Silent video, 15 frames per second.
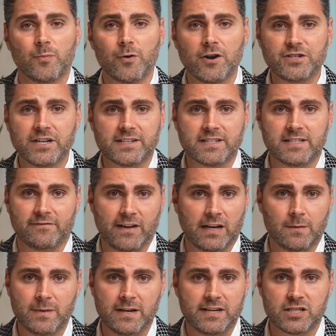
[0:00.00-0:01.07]
project's
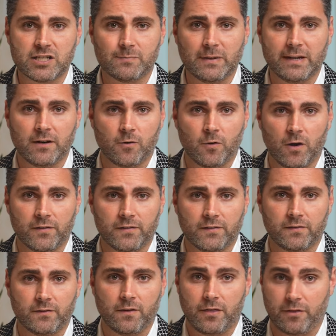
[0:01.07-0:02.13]
development is split
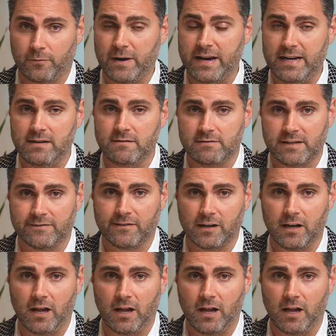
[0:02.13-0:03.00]
across 3 different